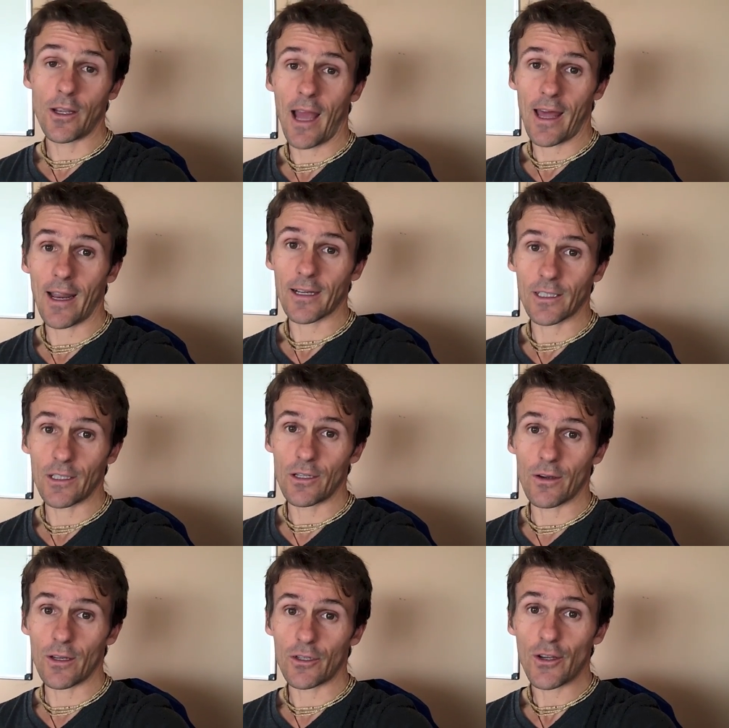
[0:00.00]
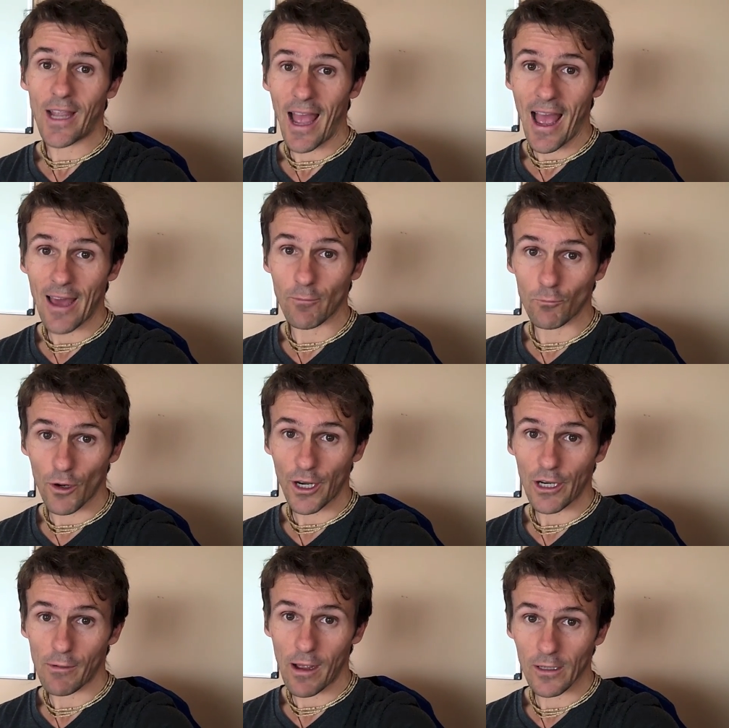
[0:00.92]
You can actually do it. You can
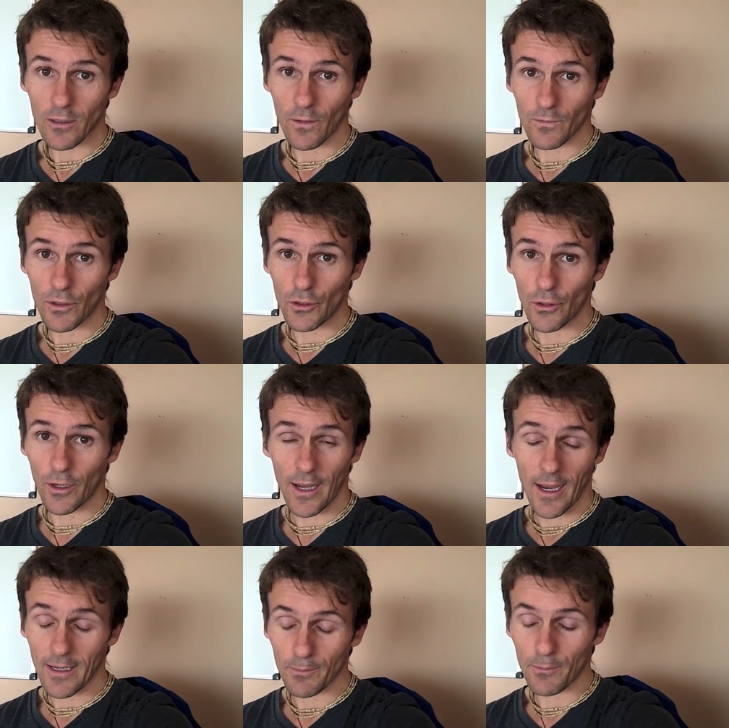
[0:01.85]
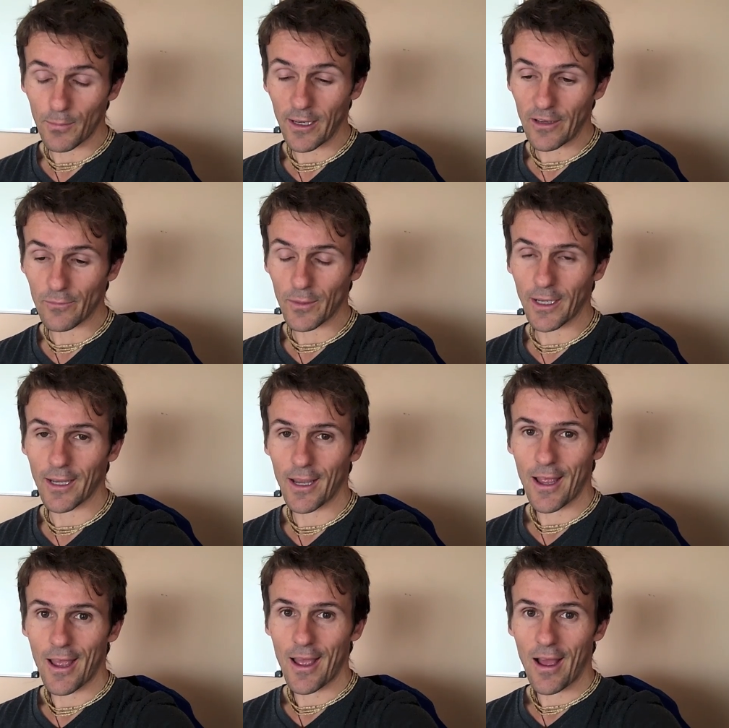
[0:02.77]
work your ass off to joy. I believe me.
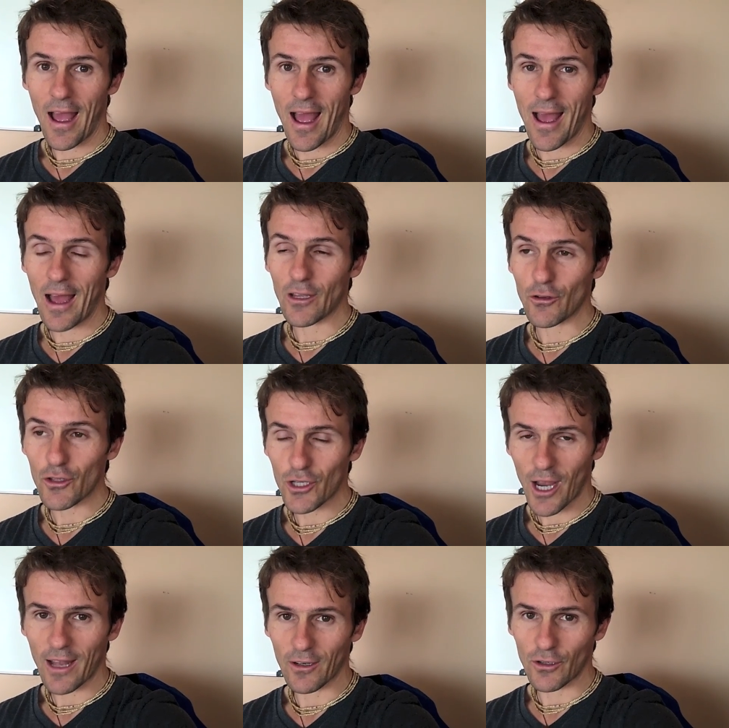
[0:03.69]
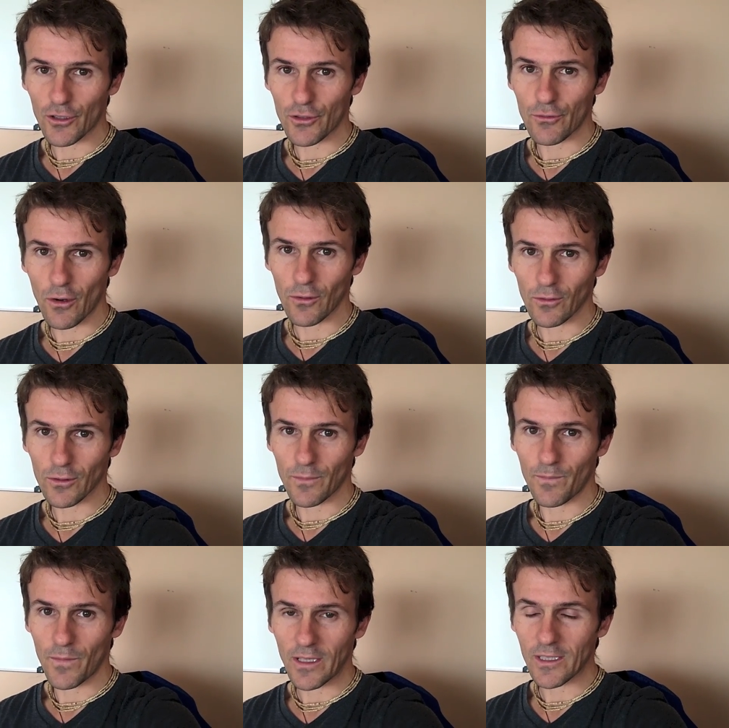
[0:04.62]
Uh, you channel your
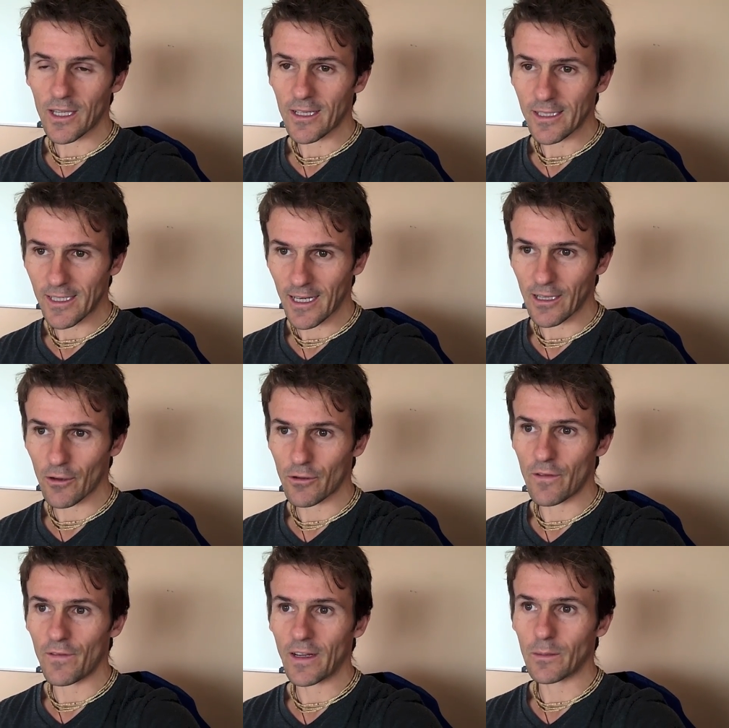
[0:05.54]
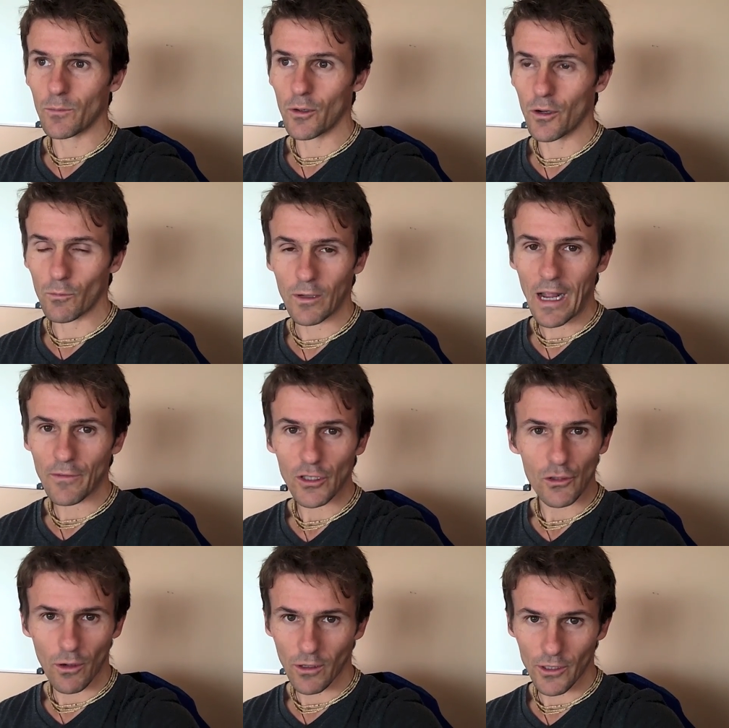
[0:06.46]
struggles instead of sitting there in your victimhood.
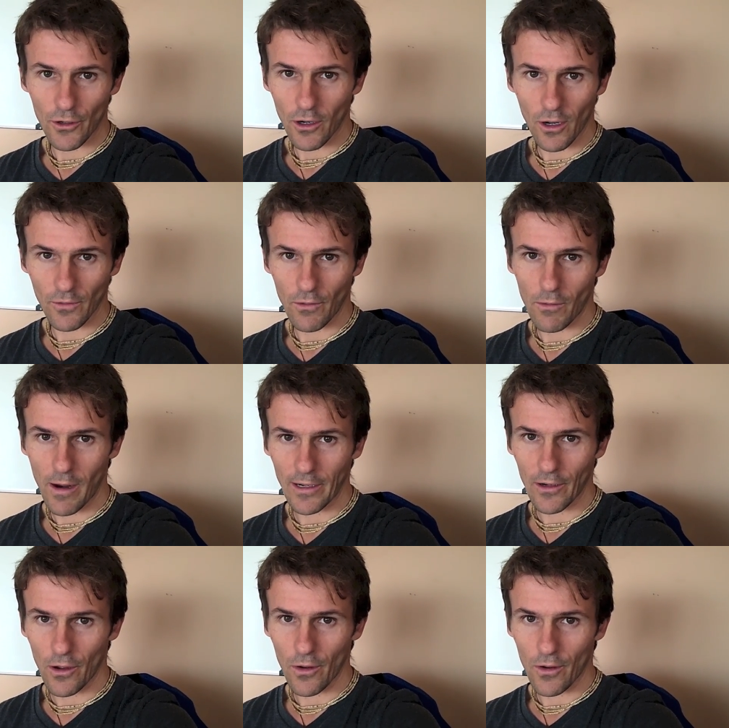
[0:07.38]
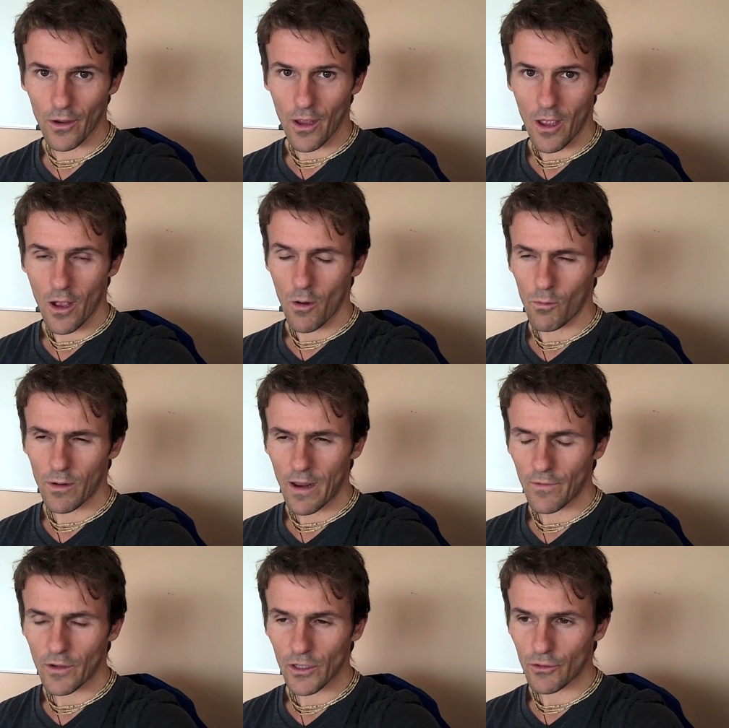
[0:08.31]
Whatever struggle you're going through right now,
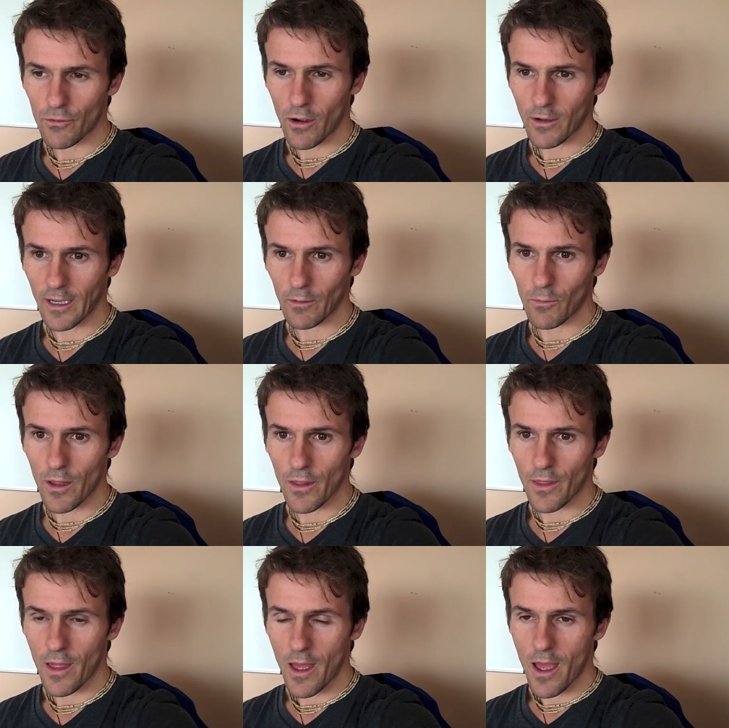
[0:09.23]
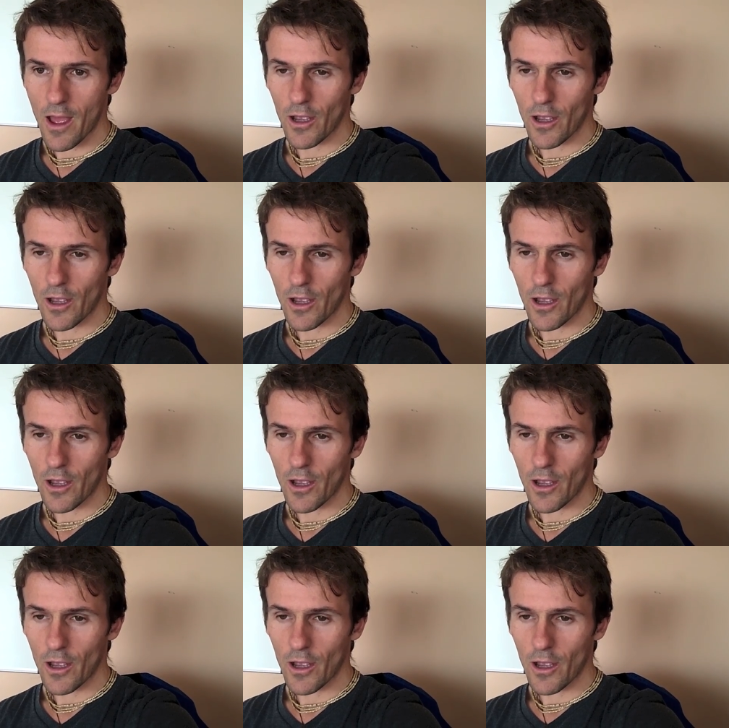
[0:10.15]
whatever you're struggling with,